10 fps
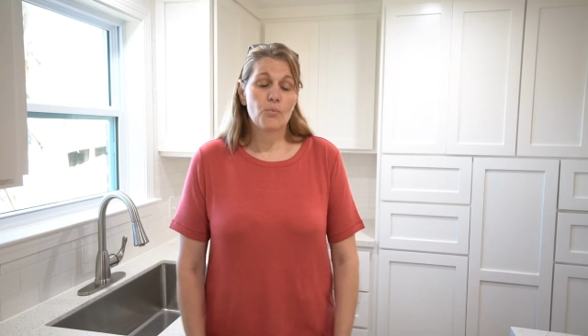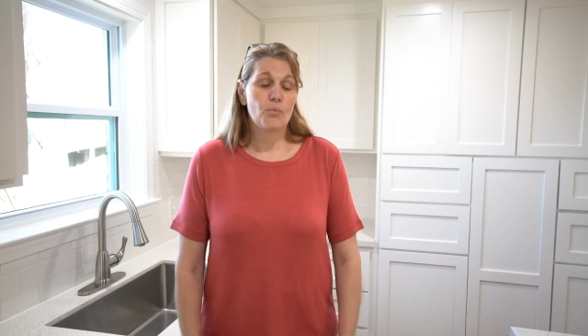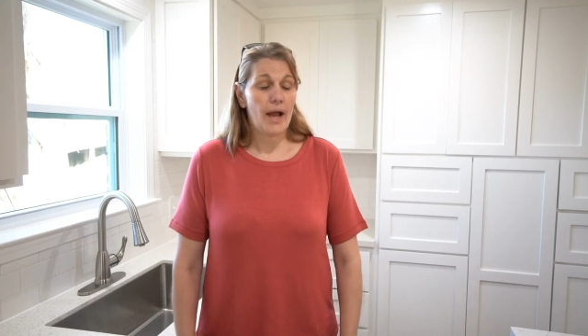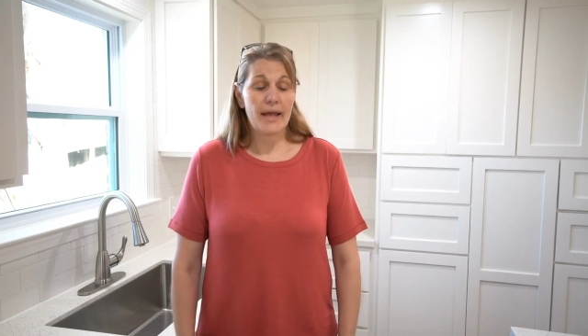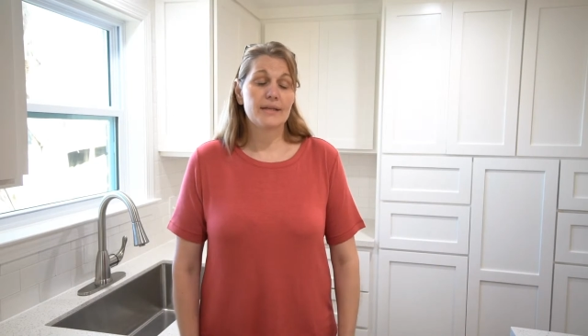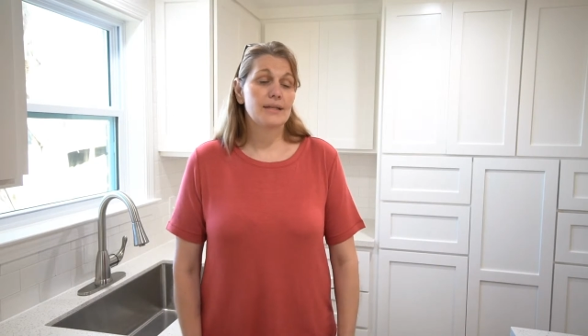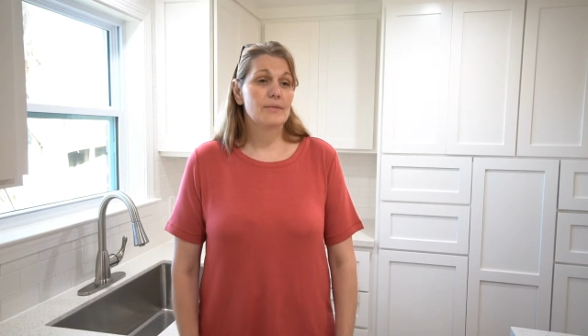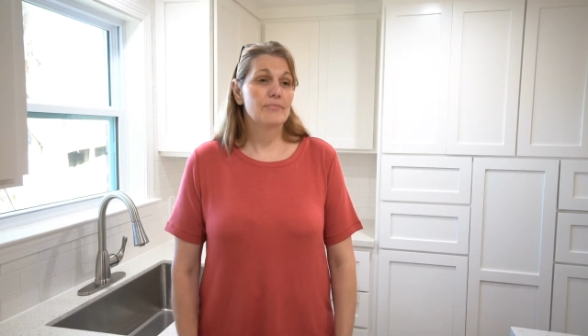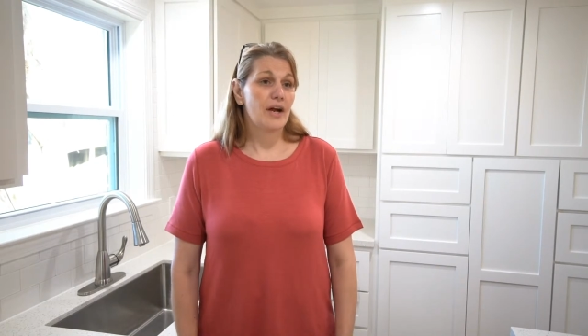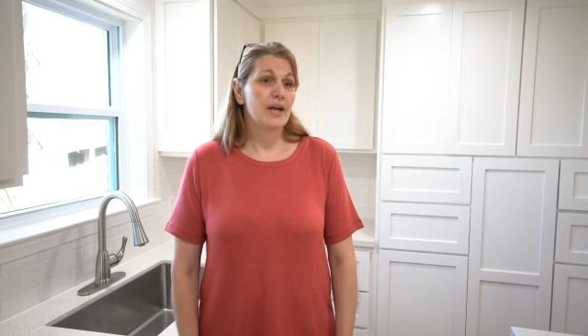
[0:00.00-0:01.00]
I ended
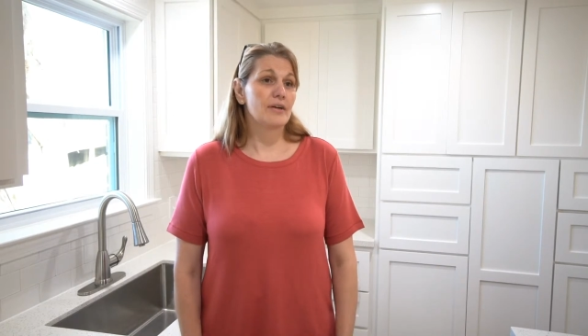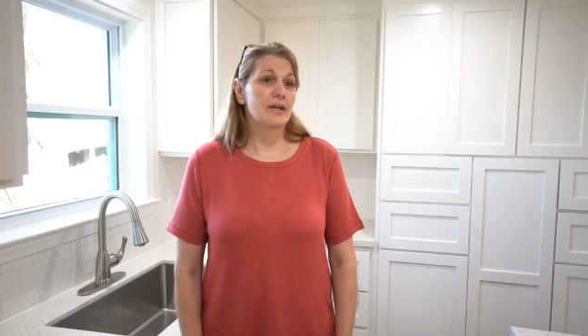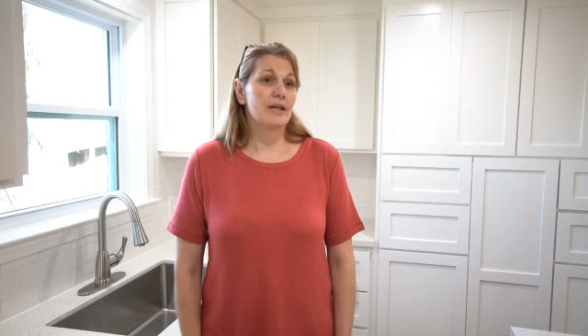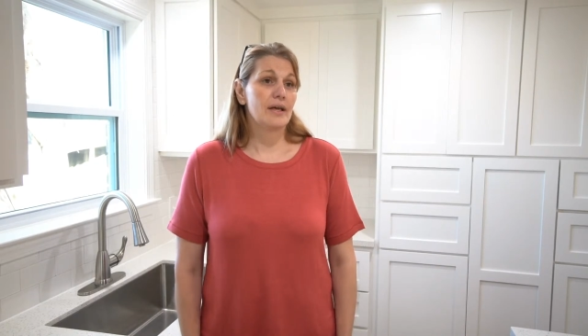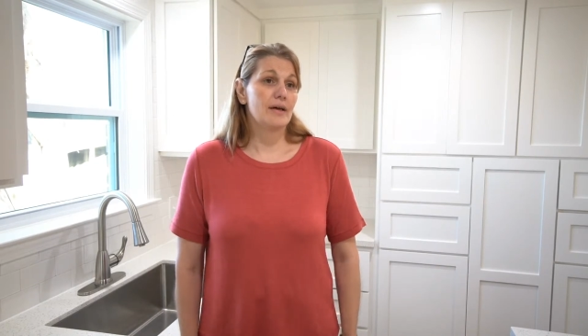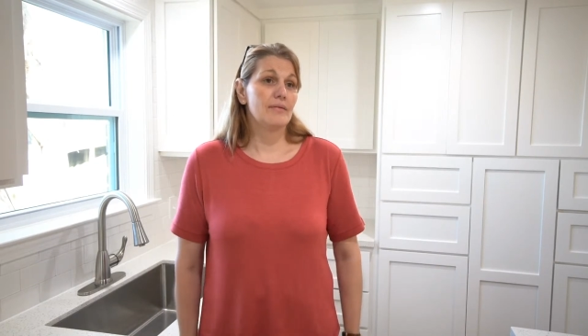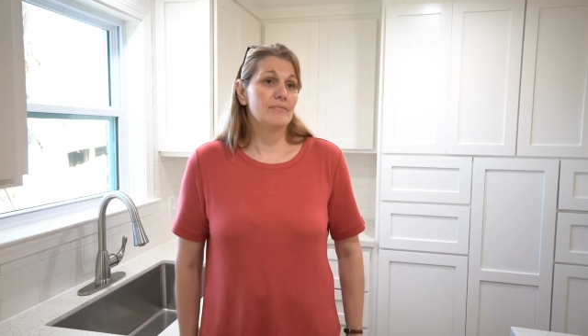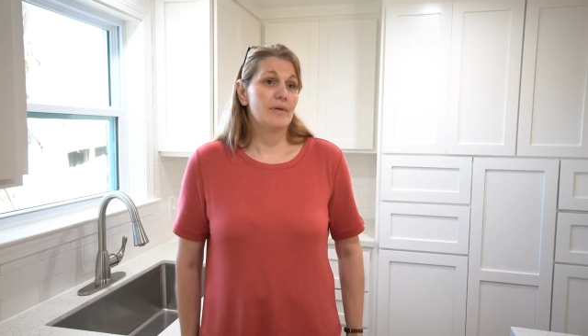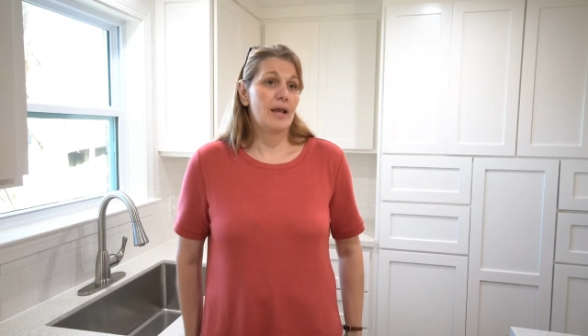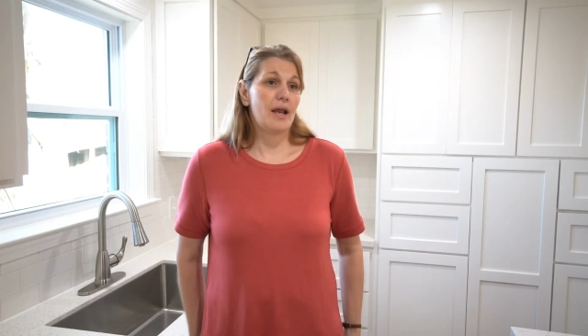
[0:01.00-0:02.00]
up firing him,
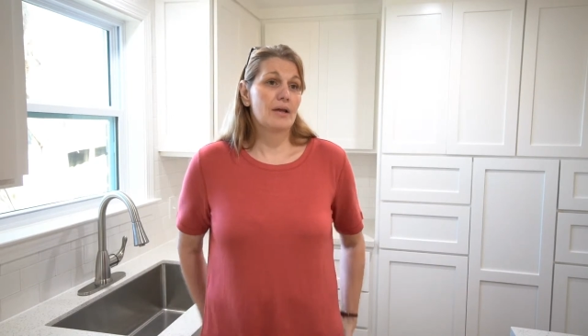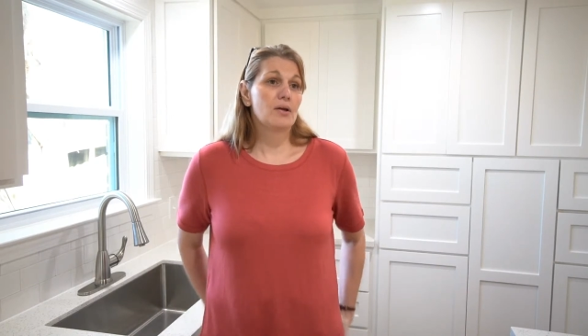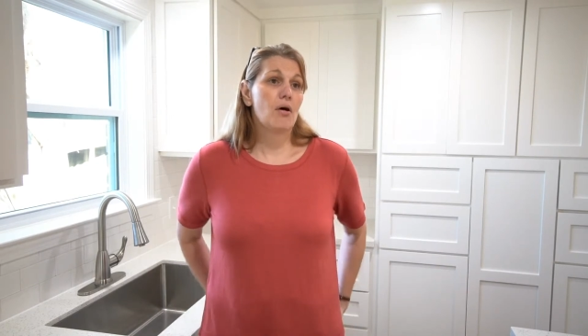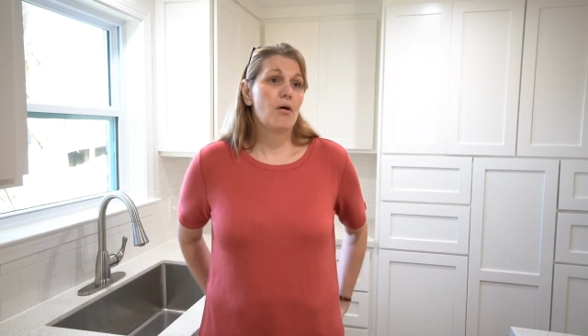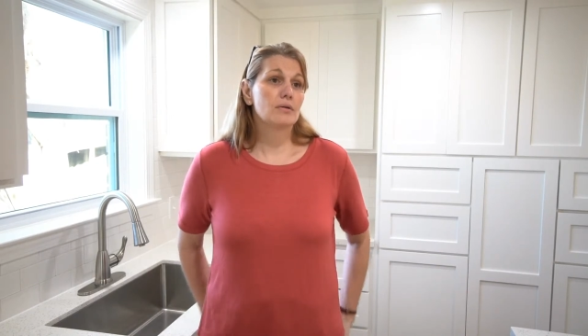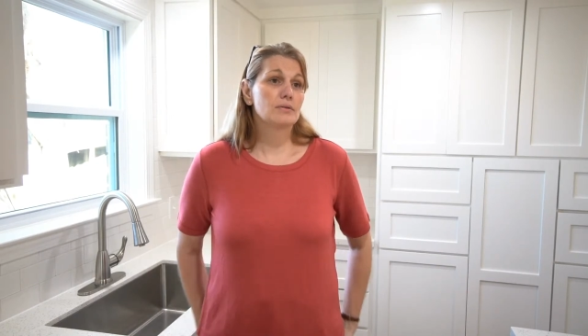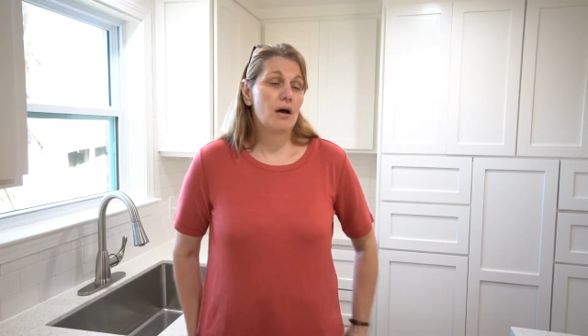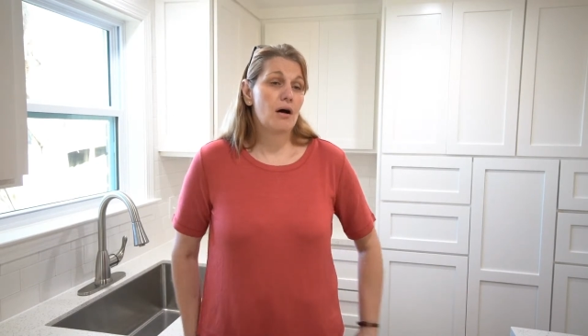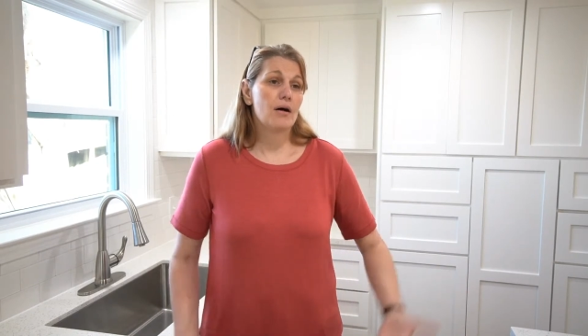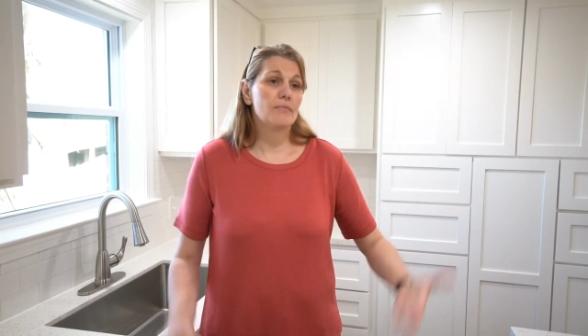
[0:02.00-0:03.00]
and I called
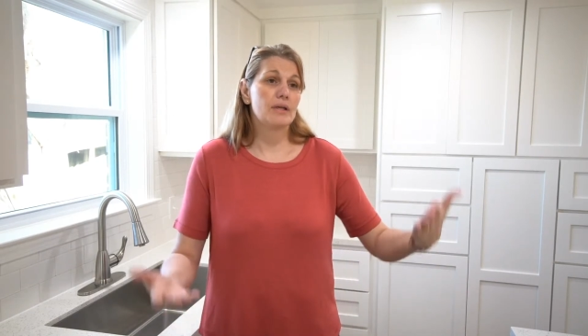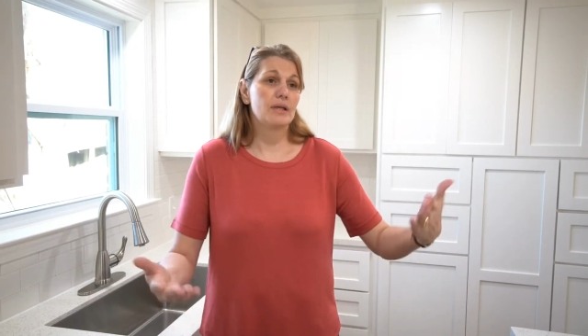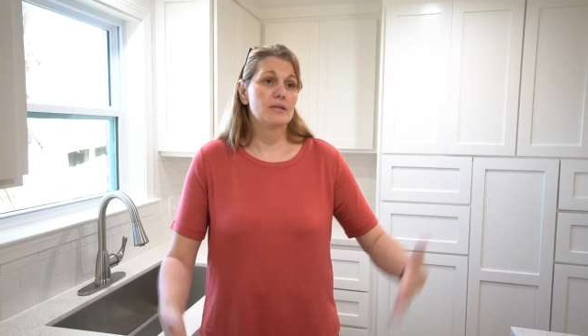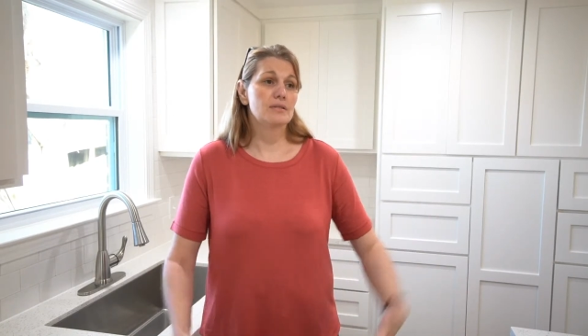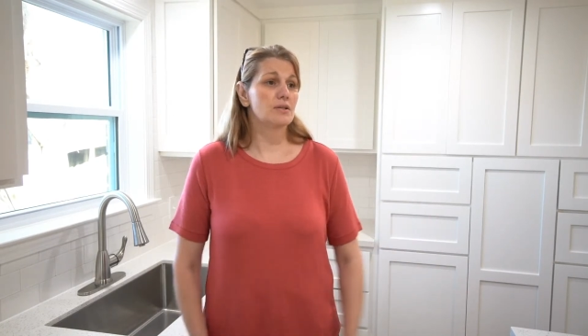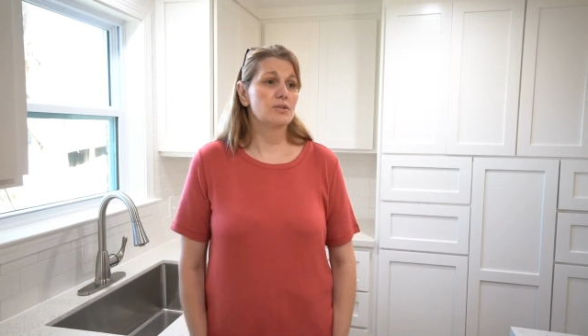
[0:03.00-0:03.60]
Tom, and he said,